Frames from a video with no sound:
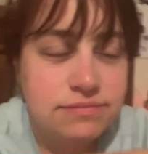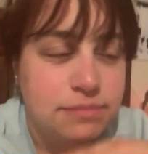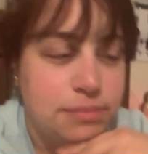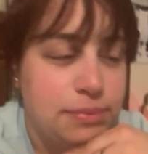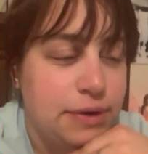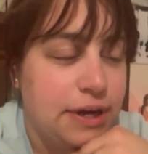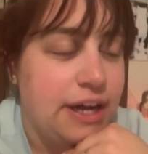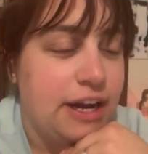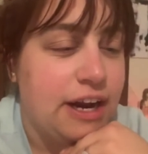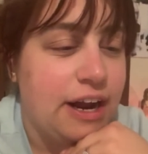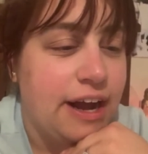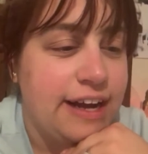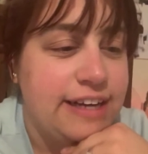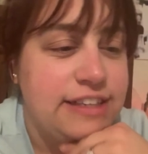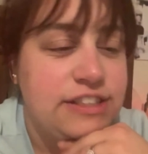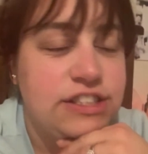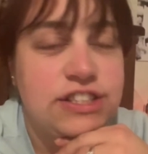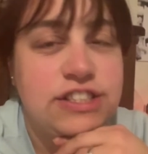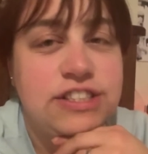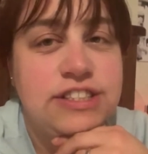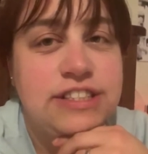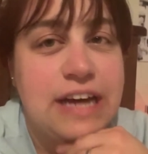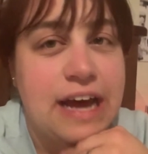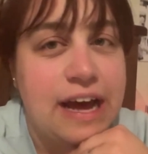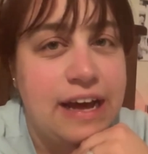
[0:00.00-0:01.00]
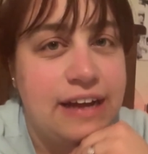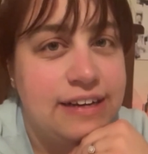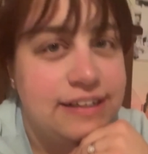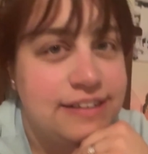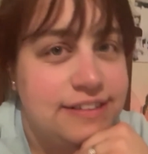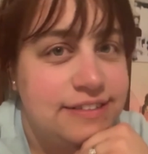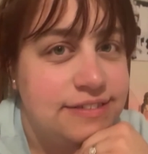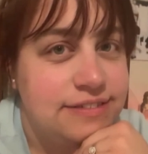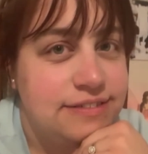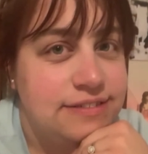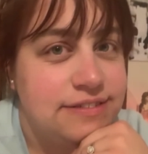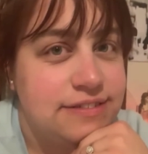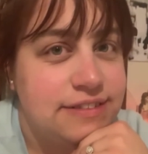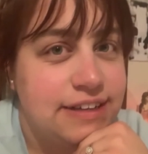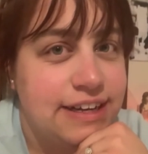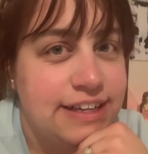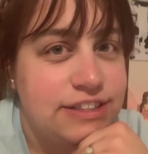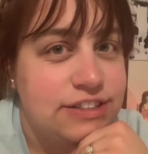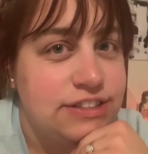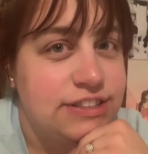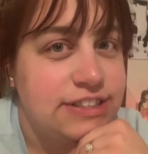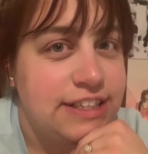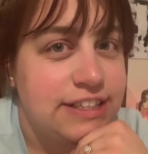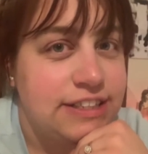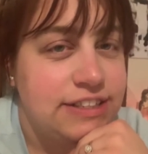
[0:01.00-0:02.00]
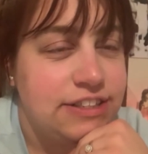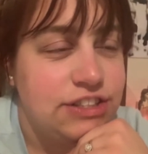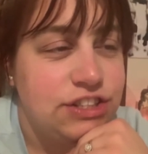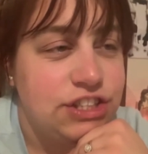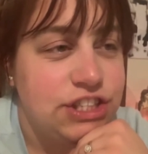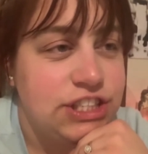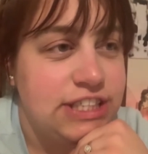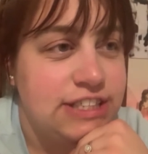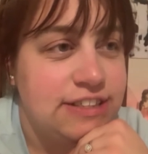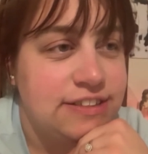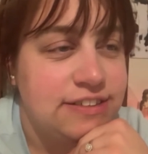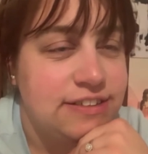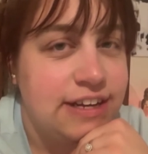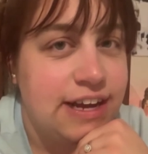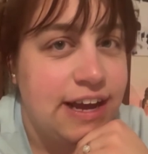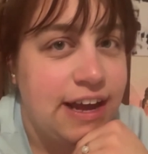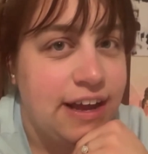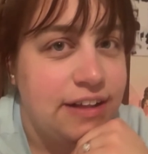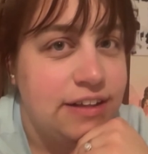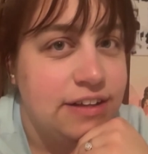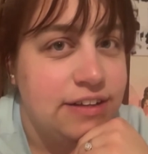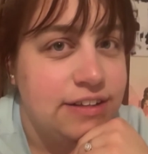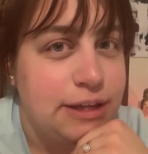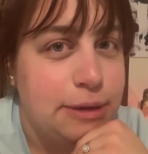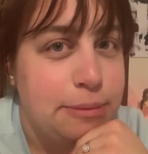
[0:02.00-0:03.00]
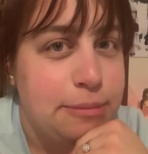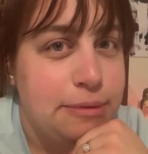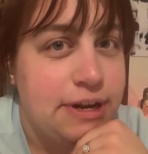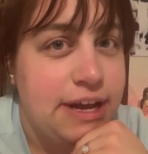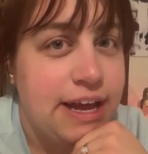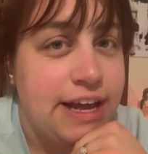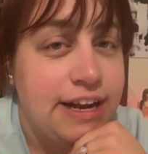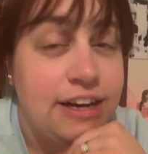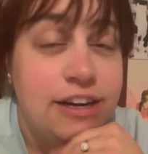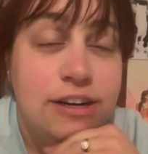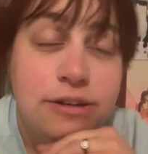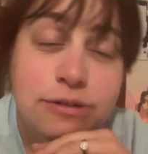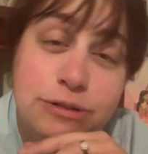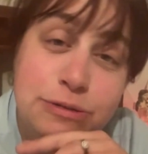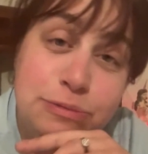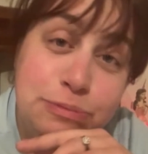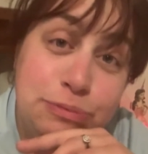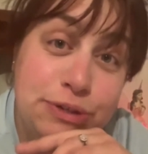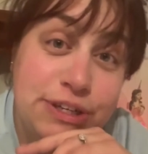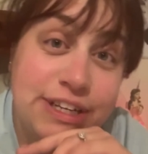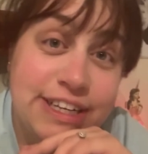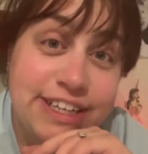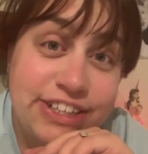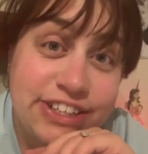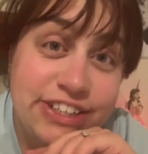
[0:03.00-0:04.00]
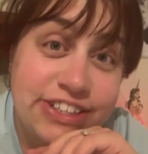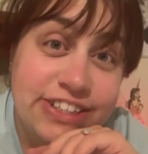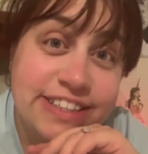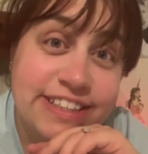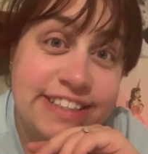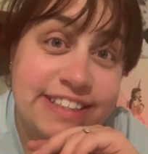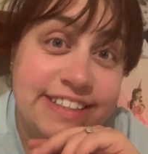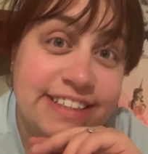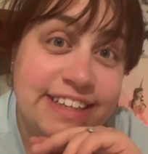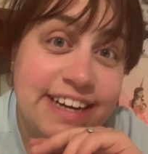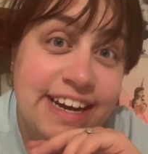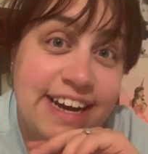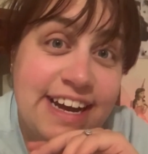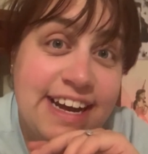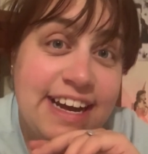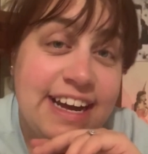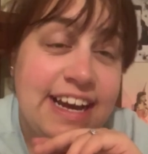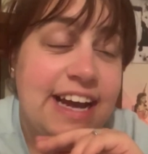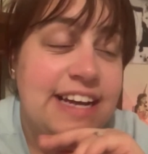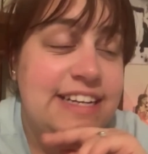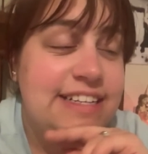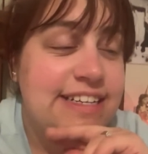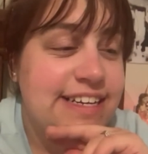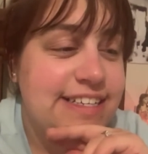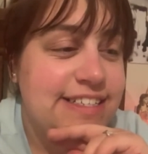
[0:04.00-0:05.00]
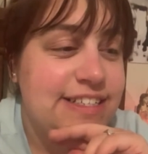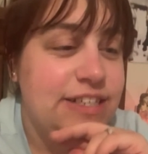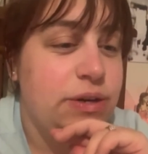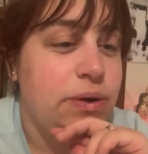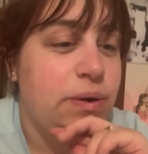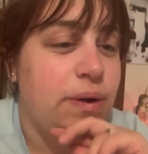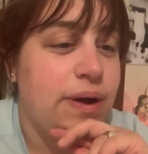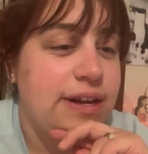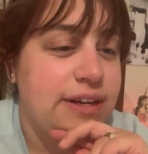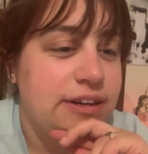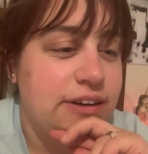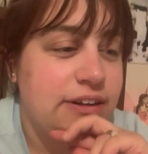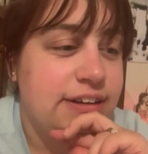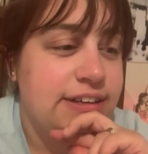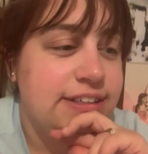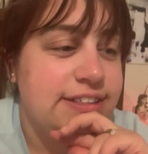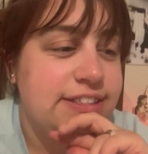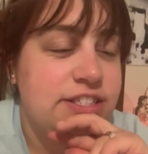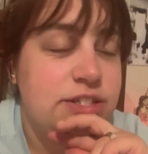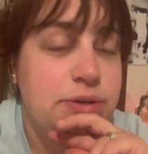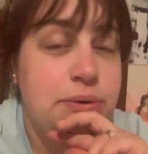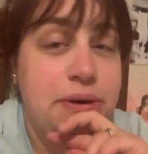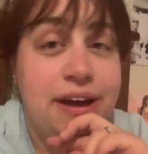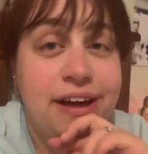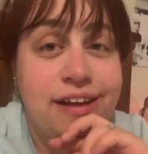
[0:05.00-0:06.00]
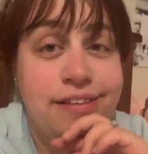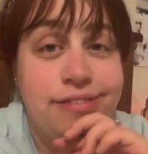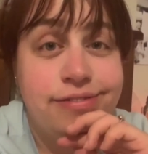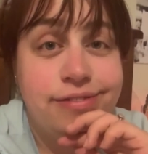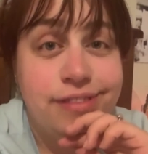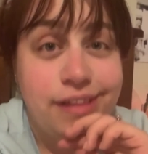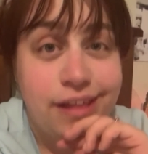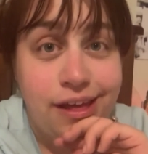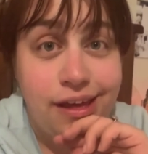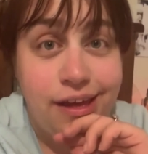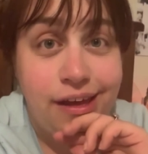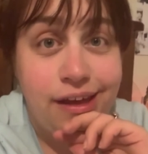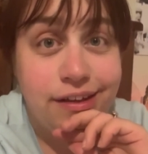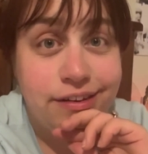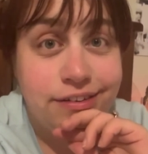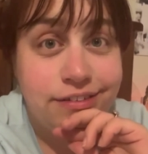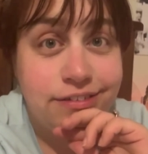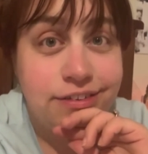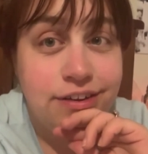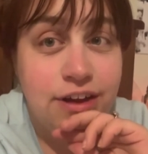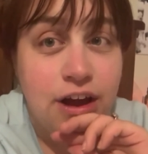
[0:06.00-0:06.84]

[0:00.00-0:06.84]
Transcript: but I just had the gin and the lemonade, and it was pretty good. It tasted quite nice. So I had that.